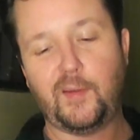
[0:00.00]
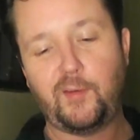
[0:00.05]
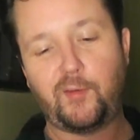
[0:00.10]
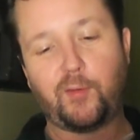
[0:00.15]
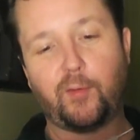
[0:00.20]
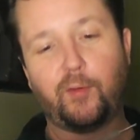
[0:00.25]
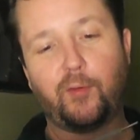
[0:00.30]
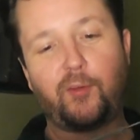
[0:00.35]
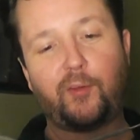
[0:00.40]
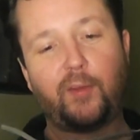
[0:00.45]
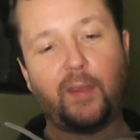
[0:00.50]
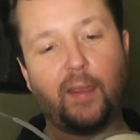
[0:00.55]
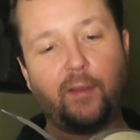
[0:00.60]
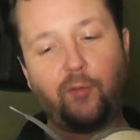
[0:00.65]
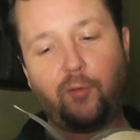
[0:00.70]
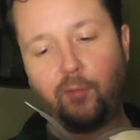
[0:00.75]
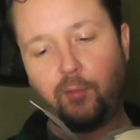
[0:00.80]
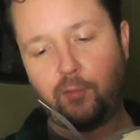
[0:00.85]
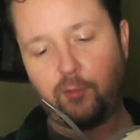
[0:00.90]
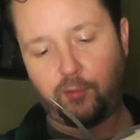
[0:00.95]
these are
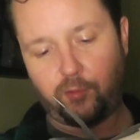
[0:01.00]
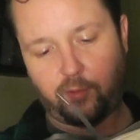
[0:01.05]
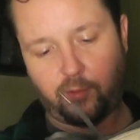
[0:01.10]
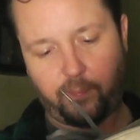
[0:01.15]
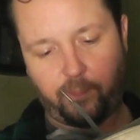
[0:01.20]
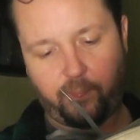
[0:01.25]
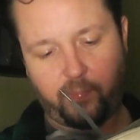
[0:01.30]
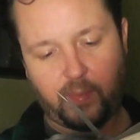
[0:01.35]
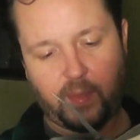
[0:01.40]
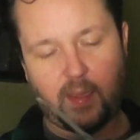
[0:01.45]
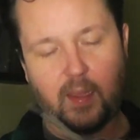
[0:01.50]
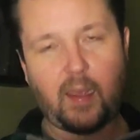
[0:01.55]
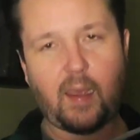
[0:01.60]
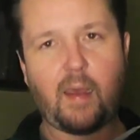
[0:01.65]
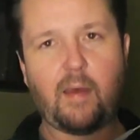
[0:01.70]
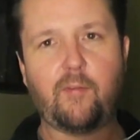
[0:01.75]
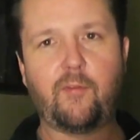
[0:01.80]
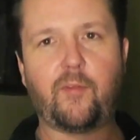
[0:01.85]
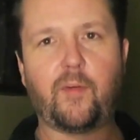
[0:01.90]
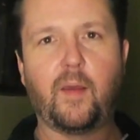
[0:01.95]
Skechers. They
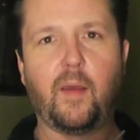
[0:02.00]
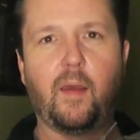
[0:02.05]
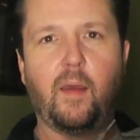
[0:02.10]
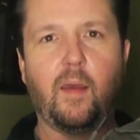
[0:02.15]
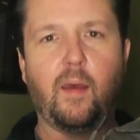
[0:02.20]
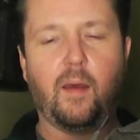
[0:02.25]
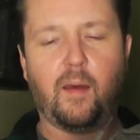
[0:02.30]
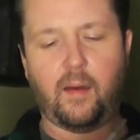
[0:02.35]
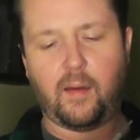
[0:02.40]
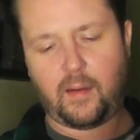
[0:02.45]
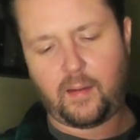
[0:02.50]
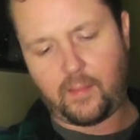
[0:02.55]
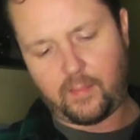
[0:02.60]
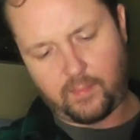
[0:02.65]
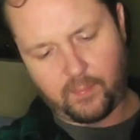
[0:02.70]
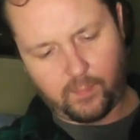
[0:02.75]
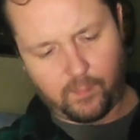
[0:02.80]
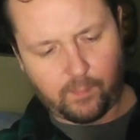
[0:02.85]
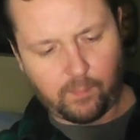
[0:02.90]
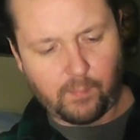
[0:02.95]
have
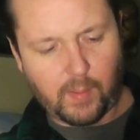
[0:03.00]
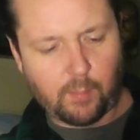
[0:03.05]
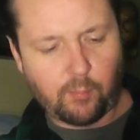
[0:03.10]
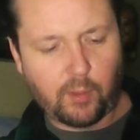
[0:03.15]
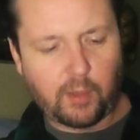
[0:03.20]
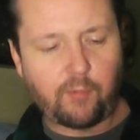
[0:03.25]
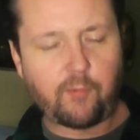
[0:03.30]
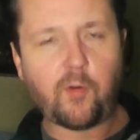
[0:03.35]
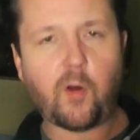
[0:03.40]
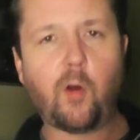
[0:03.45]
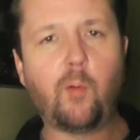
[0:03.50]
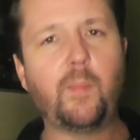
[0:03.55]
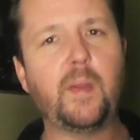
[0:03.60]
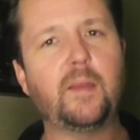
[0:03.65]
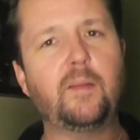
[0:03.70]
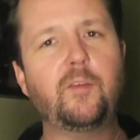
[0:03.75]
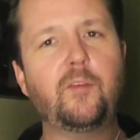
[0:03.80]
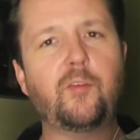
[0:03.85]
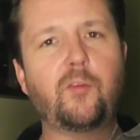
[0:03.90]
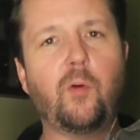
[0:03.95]
memory foam
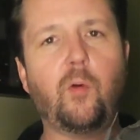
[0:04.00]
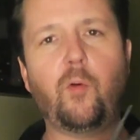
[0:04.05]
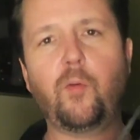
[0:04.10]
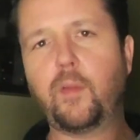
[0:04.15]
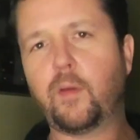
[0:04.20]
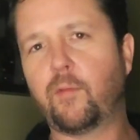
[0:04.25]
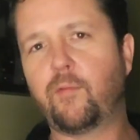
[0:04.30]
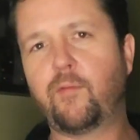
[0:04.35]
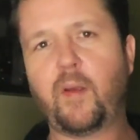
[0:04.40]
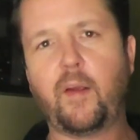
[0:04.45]
insole. They're